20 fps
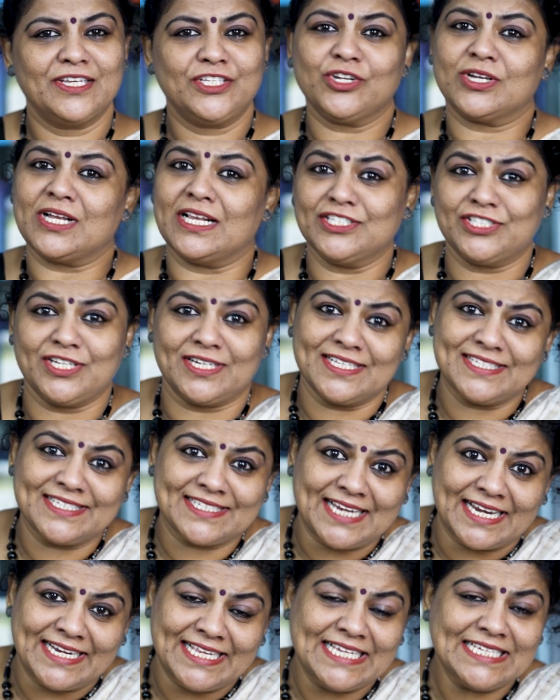to cultural
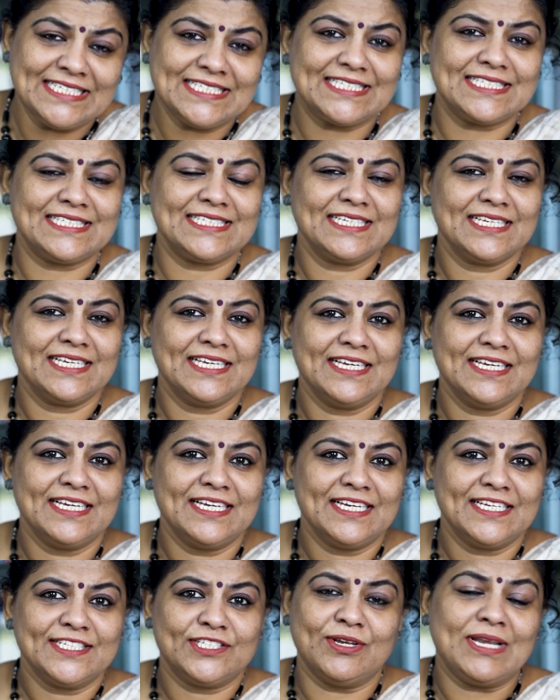studies,
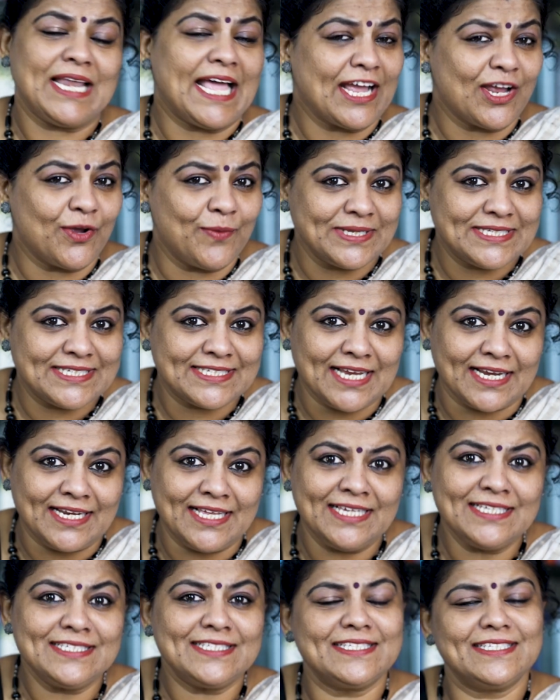to language
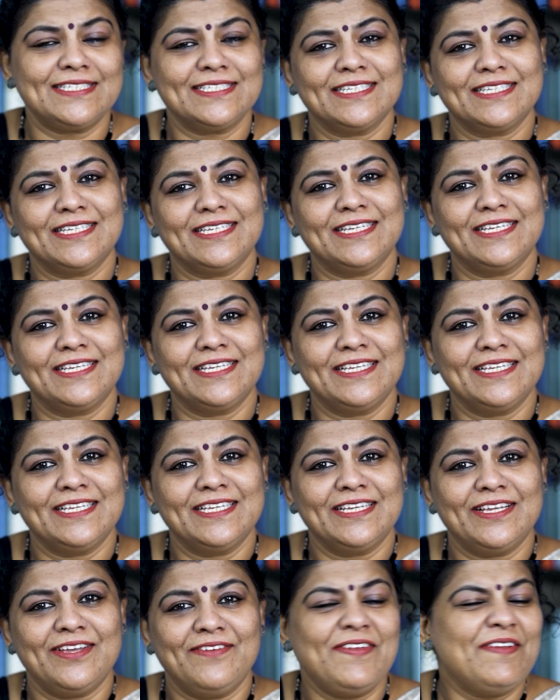studies.
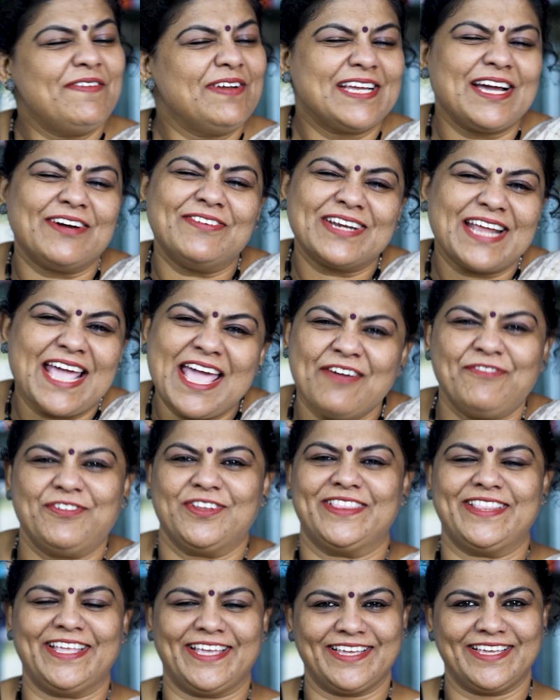We will cover
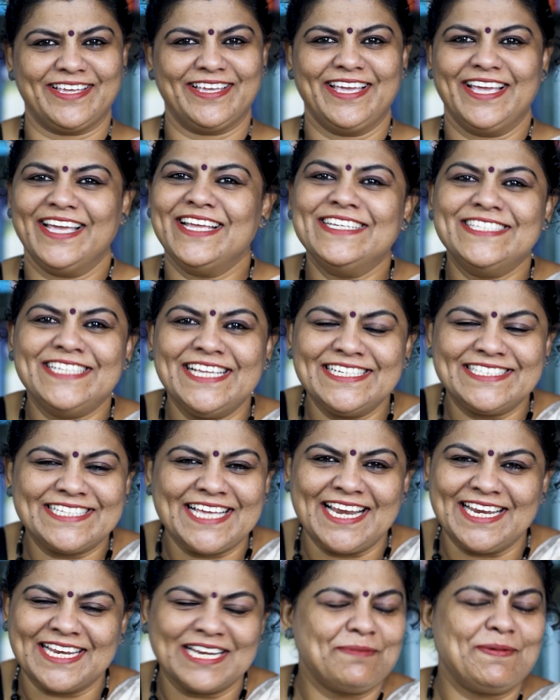everything in
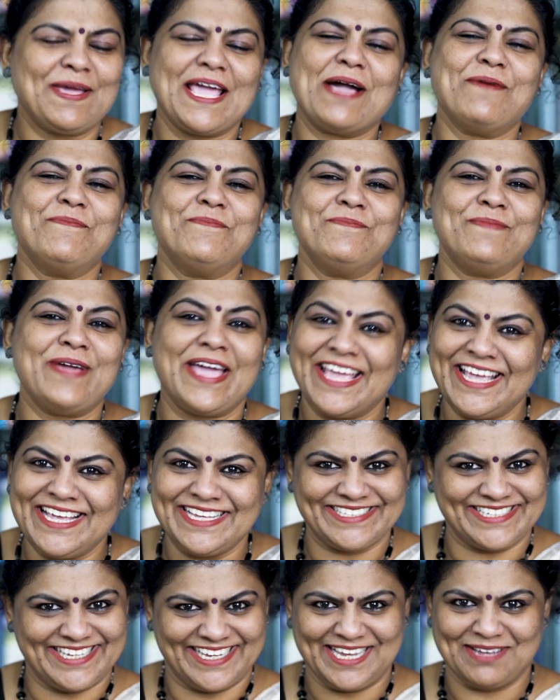detail. It'll be
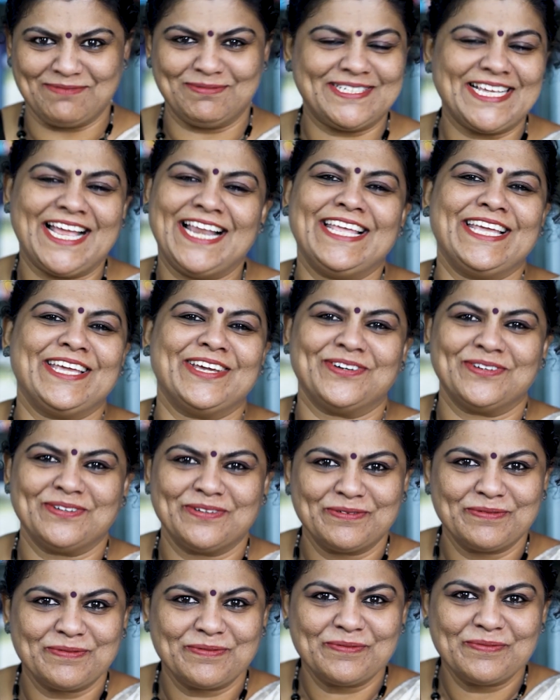amazing, I'm telling you.
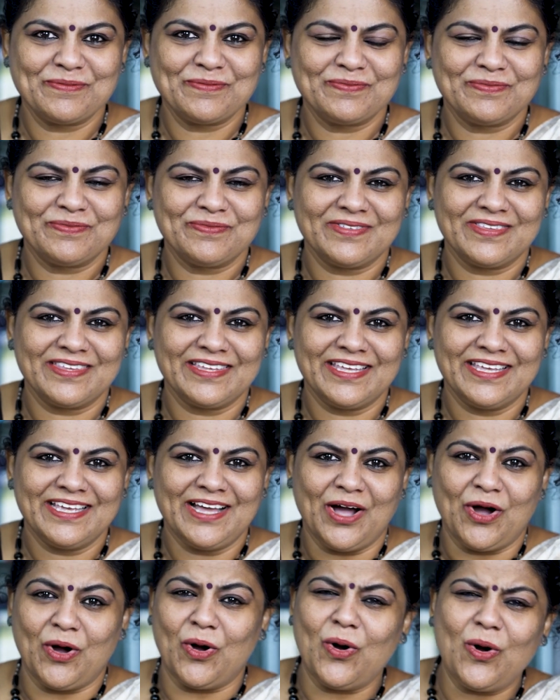
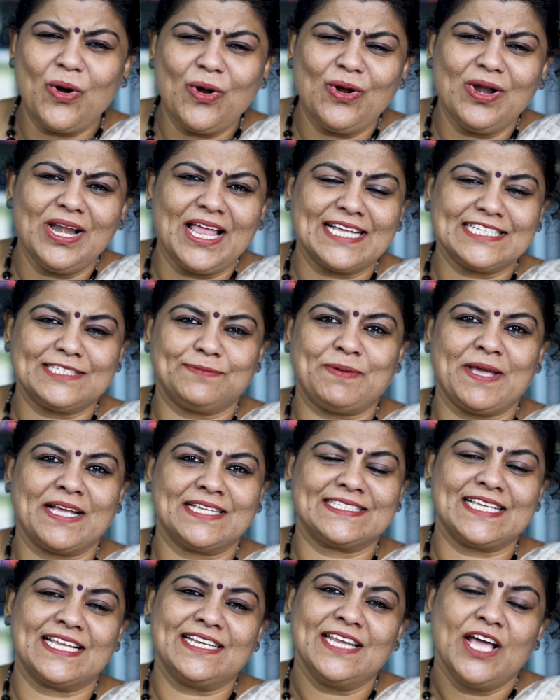All
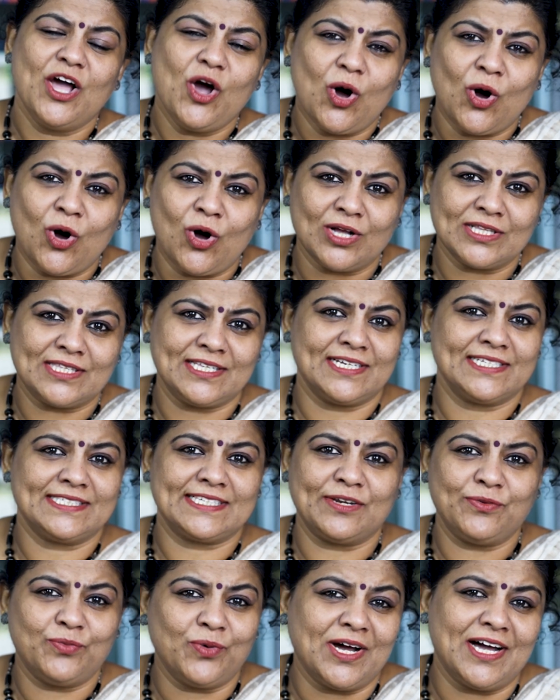aspects and authors
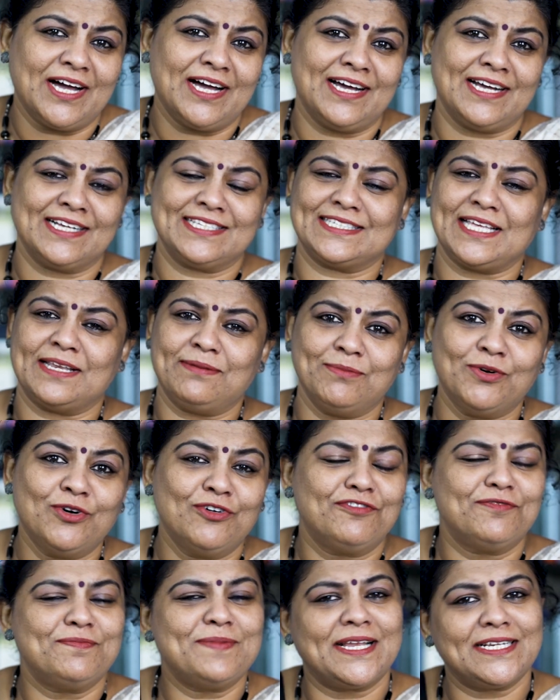and works and
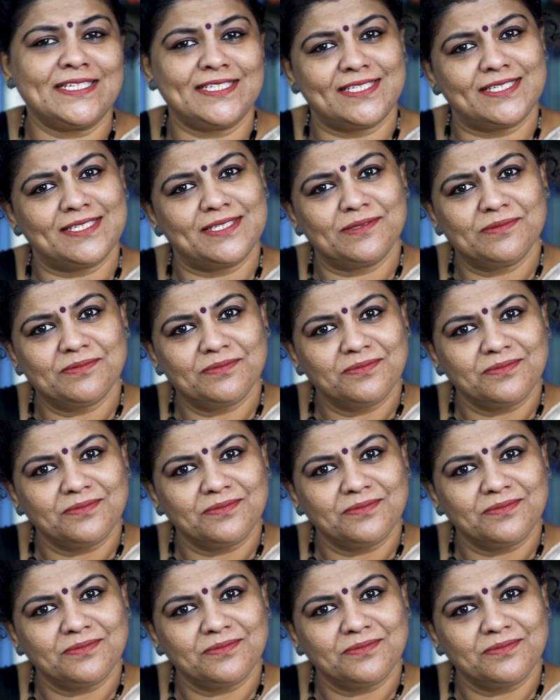movements